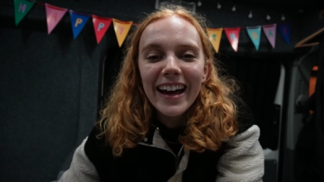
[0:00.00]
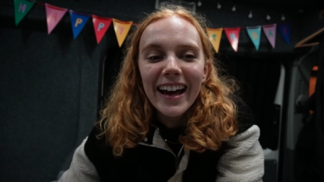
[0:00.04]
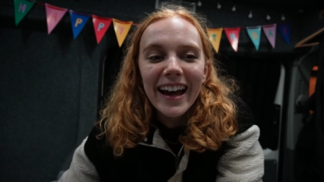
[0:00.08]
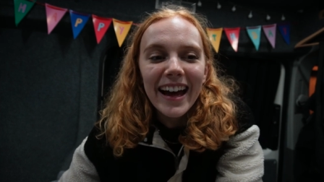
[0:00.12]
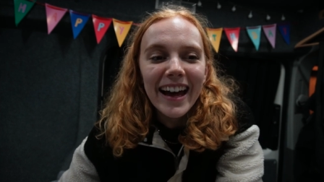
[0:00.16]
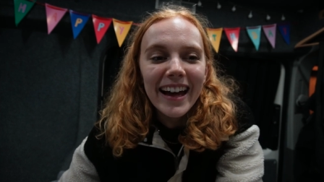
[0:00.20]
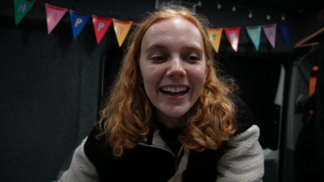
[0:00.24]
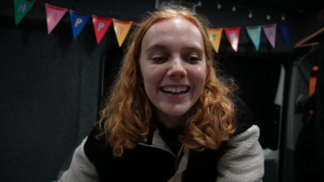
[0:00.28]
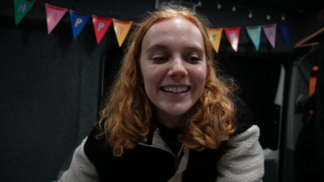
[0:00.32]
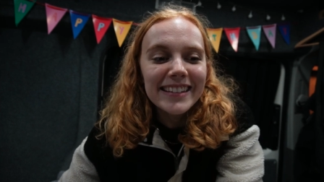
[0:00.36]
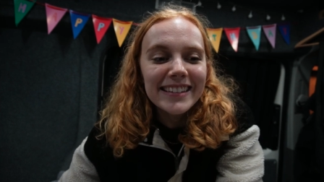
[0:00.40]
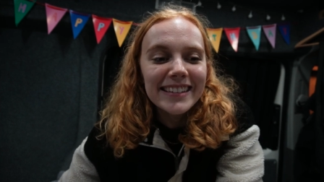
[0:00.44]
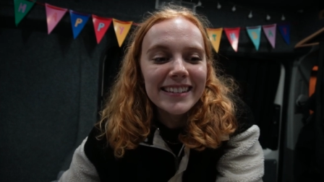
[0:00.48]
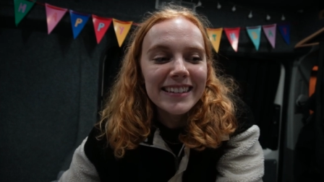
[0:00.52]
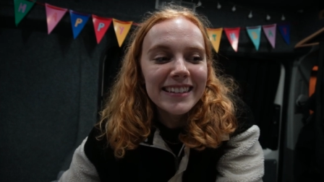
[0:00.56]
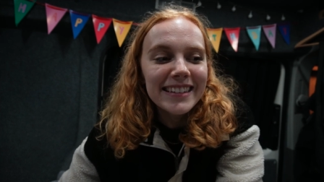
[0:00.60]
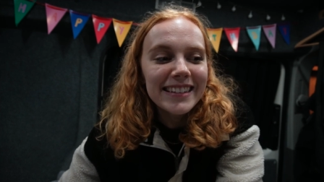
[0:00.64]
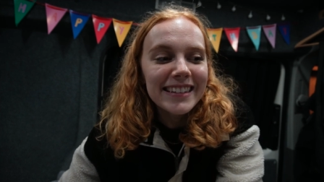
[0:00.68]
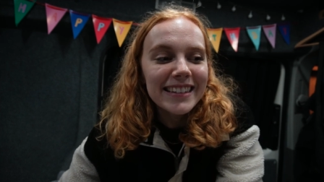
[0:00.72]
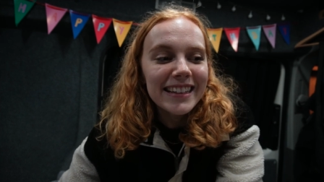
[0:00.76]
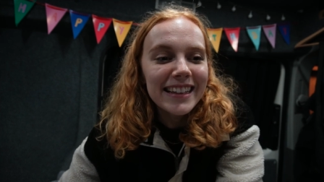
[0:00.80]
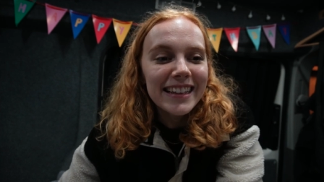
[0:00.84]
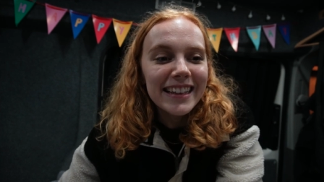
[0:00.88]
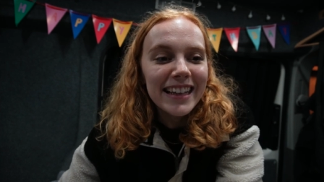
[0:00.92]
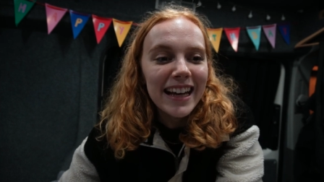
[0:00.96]
And
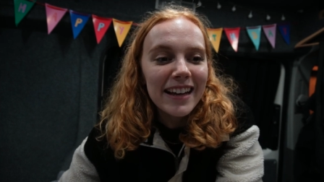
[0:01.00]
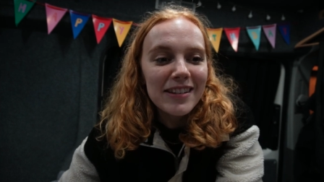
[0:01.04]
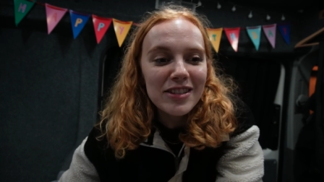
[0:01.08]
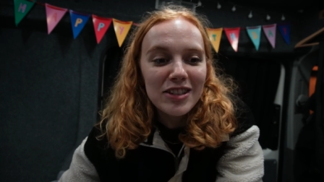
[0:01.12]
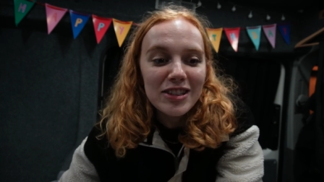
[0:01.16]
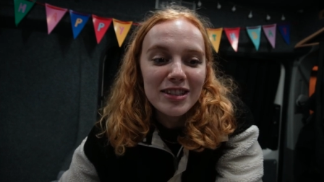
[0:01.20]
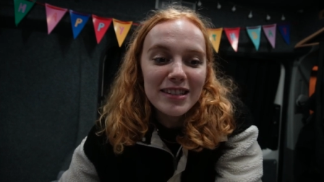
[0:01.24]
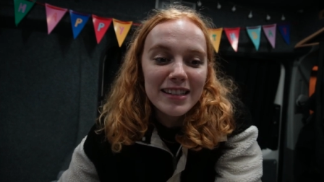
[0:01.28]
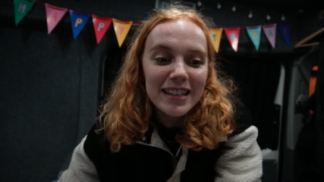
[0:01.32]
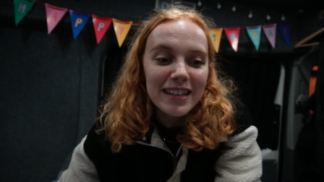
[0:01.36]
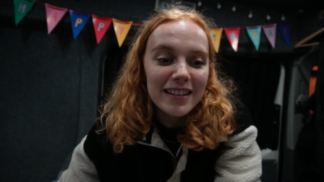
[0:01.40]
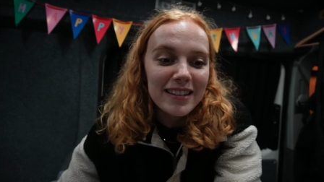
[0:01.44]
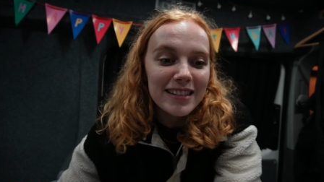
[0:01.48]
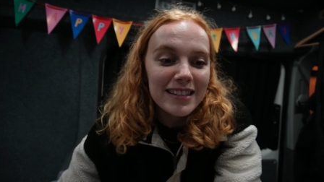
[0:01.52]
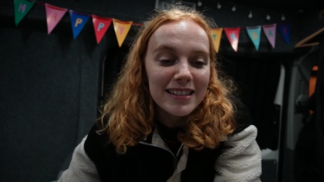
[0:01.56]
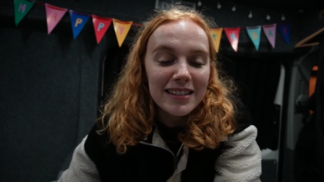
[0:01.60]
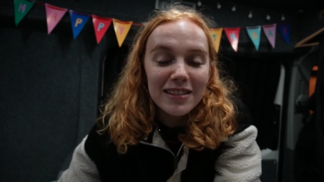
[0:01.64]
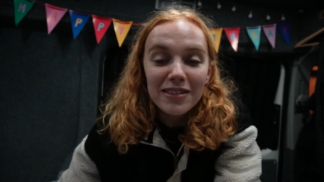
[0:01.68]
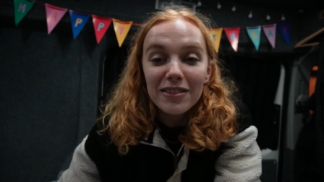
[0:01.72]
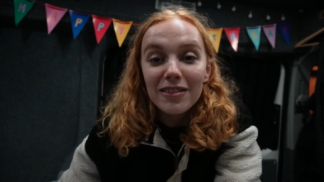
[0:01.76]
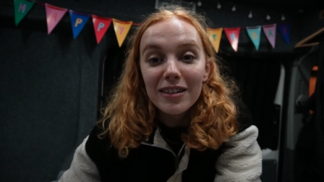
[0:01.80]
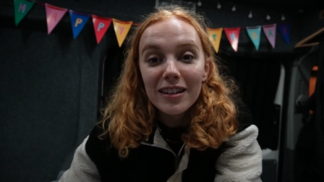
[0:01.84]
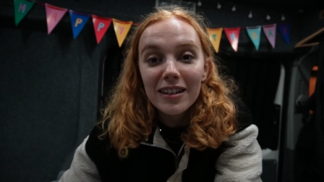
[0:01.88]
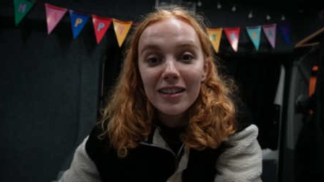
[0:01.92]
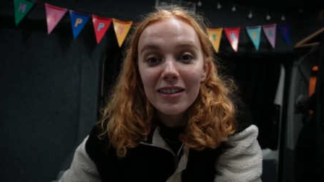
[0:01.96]
yeah, just see us
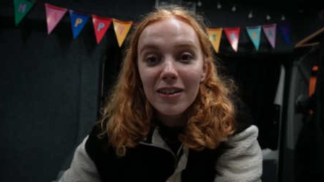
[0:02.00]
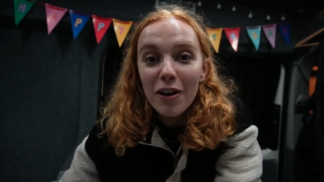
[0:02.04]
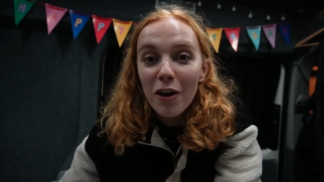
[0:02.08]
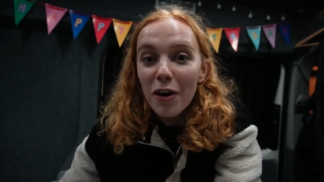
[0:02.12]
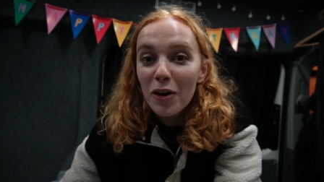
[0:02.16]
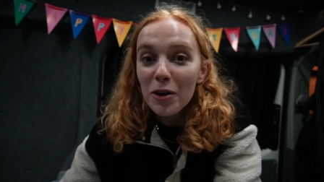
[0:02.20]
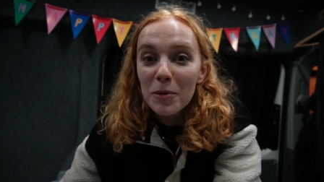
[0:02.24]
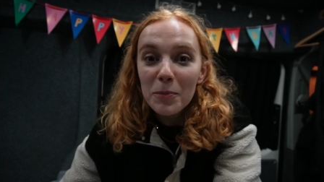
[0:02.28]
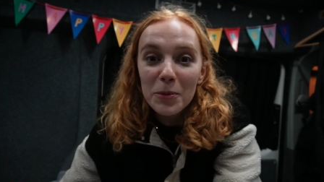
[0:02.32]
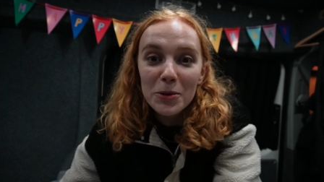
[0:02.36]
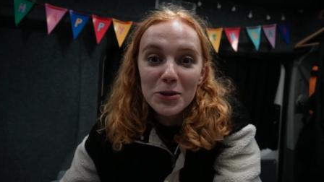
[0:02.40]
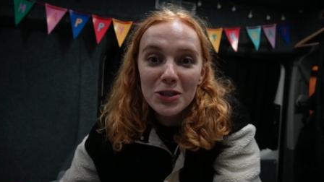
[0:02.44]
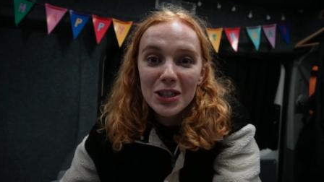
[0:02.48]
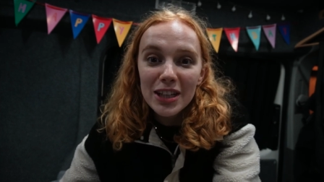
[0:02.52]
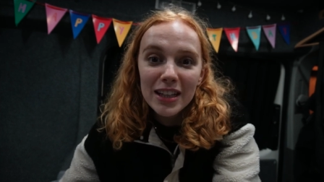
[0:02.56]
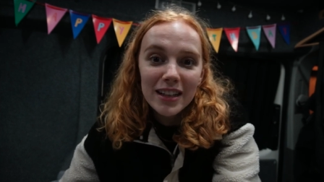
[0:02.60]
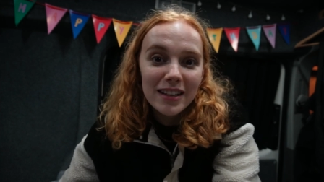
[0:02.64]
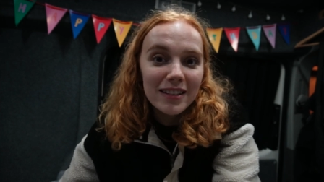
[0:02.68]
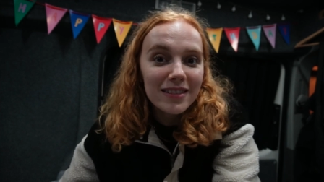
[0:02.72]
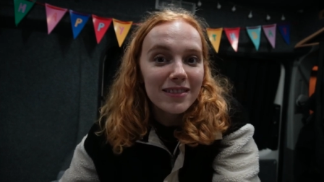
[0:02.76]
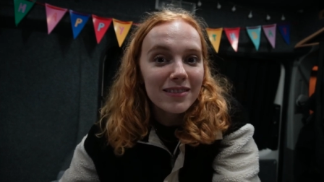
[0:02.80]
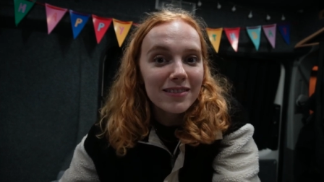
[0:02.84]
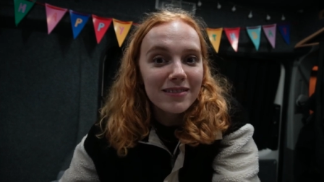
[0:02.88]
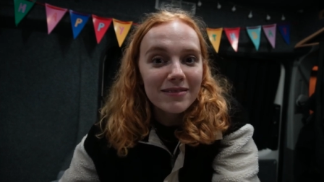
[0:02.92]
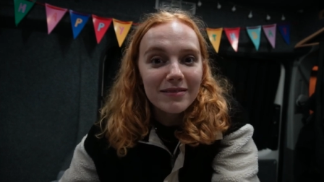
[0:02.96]
still on a budget,
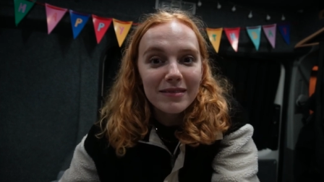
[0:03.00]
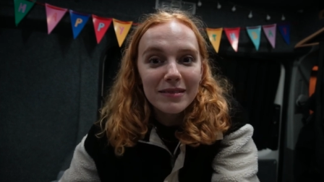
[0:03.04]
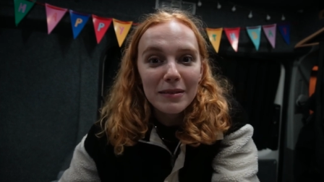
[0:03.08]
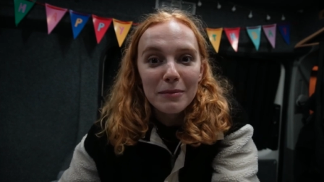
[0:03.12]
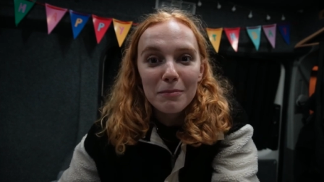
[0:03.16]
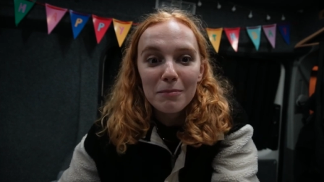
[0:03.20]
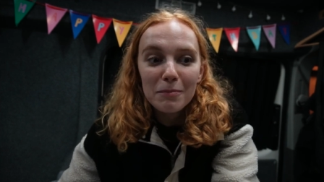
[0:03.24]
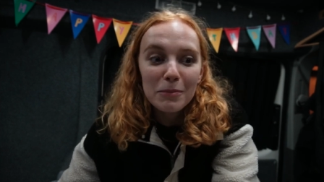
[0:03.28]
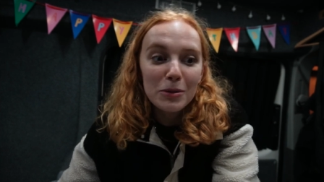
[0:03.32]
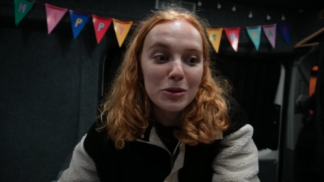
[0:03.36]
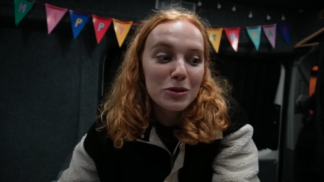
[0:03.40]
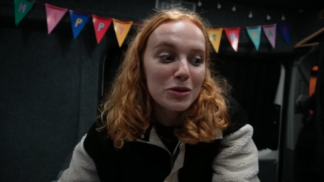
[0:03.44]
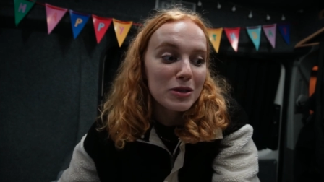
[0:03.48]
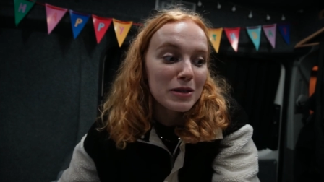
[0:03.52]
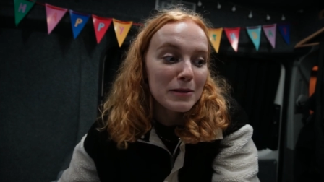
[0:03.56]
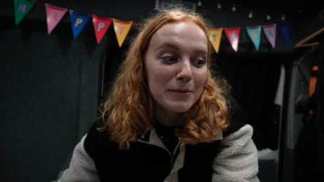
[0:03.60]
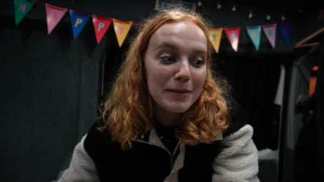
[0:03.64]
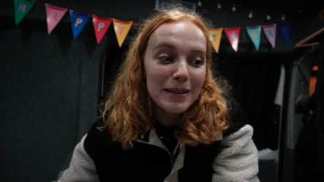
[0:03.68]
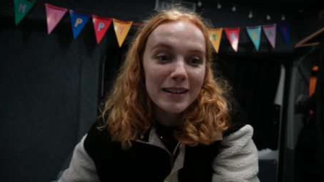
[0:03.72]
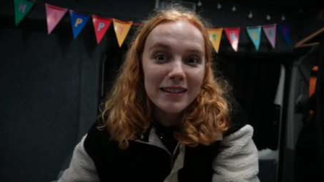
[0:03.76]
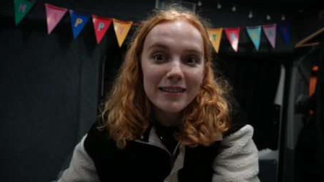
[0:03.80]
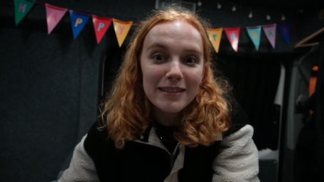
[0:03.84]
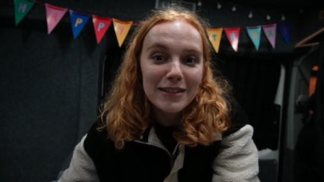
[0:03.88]
but just with